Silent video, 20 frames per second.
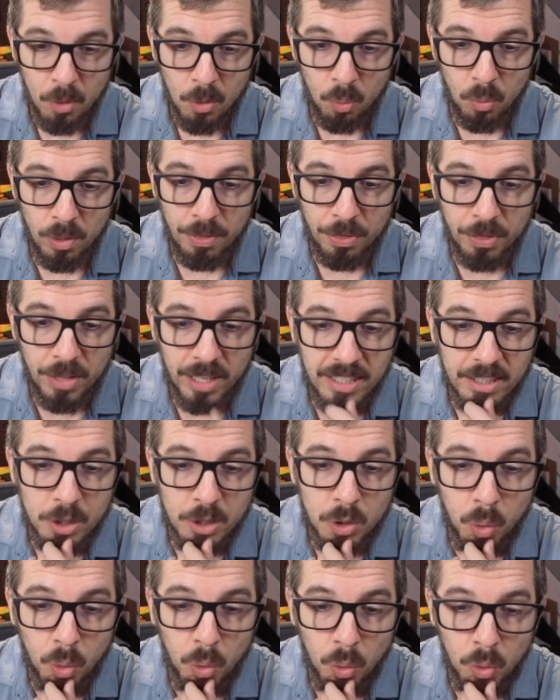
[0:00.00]
with this
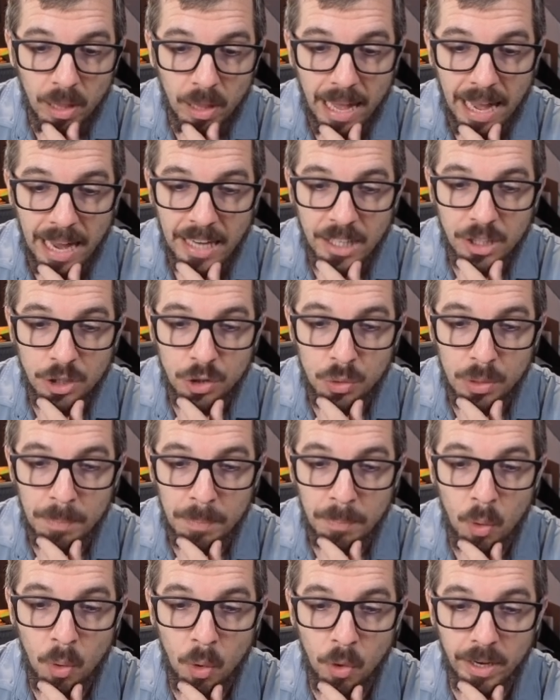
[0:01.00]
tool entry
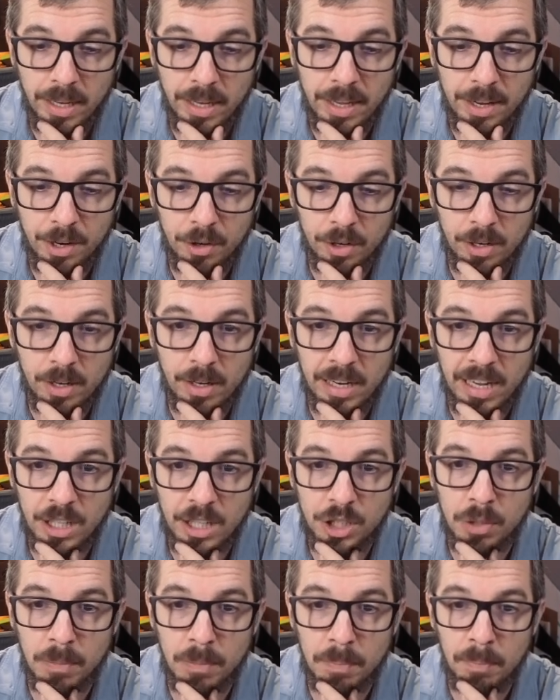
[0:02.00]
point here,
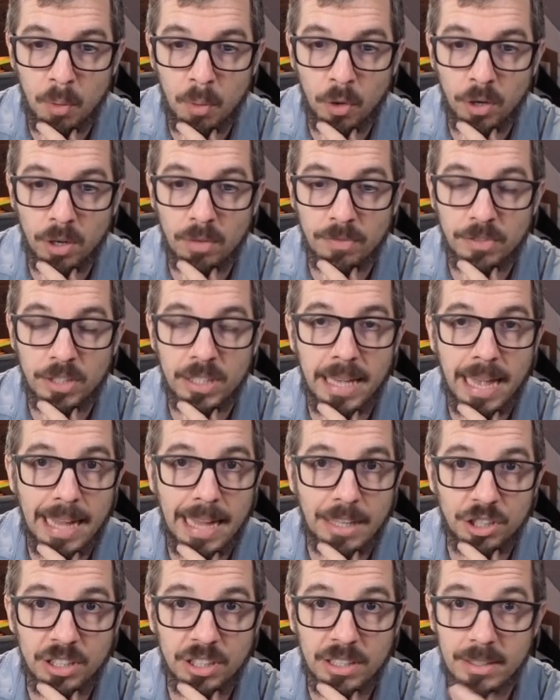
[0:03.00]
connection point of the
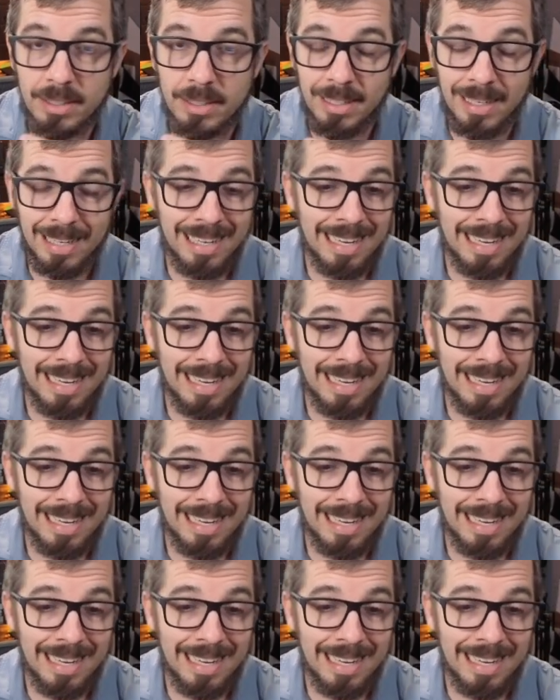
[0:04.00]
agent.